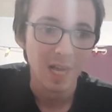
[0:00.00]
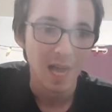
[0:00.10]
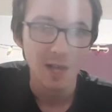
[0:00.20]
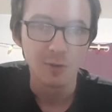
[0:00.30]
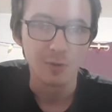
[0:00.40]

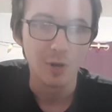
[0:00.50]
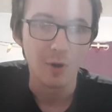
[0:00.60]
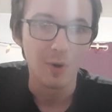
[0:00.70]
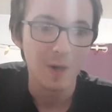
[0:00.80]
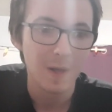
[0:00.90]
I don't
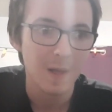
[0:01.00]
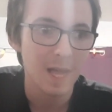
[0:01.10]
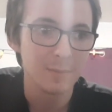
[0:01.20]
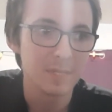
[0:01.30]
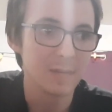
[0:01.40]
know.
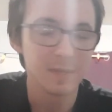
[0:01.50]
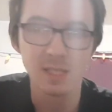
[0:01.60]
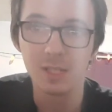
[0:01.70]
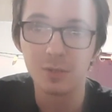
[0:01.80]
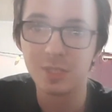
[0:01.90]
I mean, I
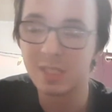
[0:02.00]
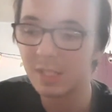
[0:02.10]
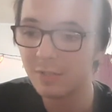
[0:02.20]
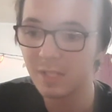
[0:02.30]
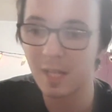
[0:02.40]
mean, there was
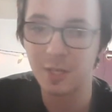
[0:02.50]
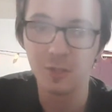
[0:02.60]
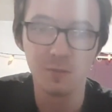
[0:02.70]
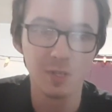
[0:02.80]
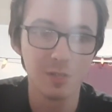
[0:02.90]
there was a lot of
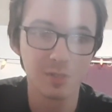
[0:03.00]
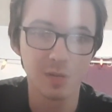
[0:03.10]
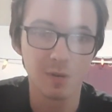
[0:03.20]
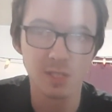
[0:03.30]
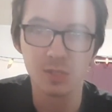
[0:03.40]
good videos I
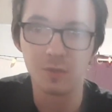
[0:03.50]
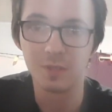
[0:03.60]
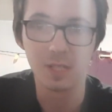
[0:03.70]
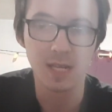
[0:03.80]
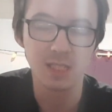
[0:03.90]
watched over
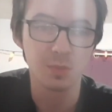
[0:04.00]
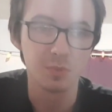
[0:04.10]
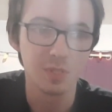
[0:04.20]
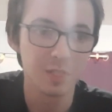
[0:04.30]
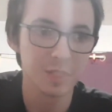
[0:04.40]
the last
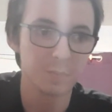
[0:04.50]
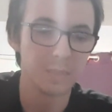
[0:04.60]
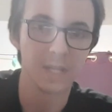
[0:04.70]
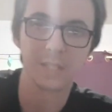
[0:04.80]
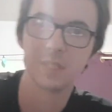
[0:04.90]
couple years,
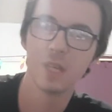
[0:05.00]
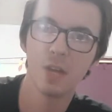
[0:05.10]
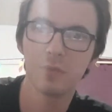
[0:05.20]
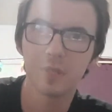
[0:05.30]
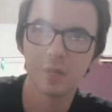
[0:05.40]
but you see, I
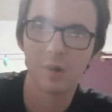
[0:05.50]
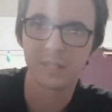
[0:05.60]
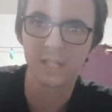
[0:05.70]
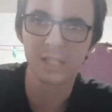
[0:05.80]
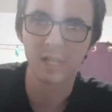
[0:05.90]
don't really go on
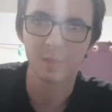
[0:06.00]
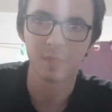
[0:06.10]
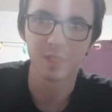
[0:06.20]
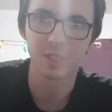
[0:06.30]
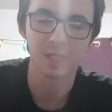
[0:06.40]
TikTok
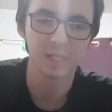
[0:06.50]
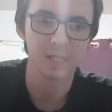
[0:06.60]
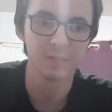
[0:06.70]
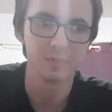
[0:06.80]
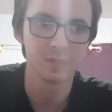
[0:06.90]
much like I
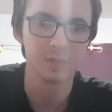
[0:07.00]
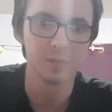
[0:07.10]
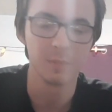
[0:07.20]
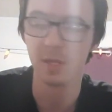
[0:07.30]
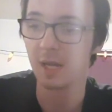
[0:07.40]
used to.
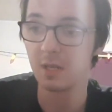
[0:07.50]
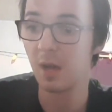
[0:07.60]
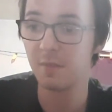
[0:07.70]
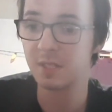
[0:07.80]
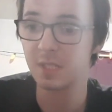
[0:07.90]
I mean, I
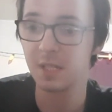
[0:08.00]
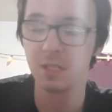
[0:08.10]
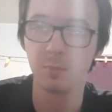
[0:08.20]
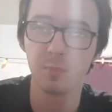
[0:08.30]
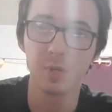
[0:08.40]
obviously I
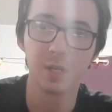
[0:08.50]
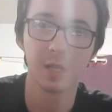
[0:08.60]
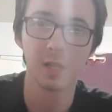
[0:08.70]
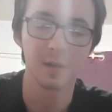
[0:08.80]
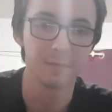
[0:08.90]
did put in
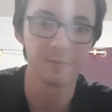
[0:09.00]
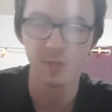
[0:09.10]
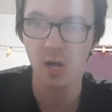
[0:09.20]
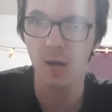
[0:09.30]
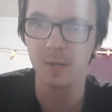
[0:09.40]
a lot of
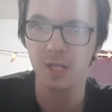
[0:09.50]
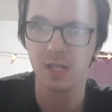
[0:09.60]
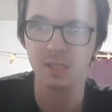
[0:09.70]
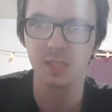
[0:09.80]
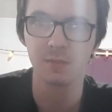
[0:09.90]
Comic
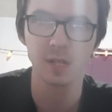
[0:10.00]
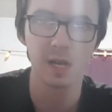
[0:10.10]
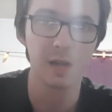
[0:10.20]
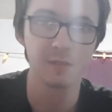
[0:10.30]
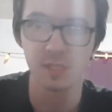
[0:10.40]
Con stuff that
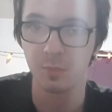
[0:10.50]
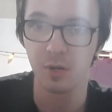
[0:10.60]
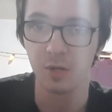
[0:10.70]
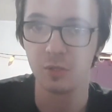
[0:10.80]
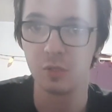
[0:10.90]
I obviously put
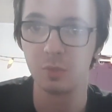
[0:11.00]
on YouTube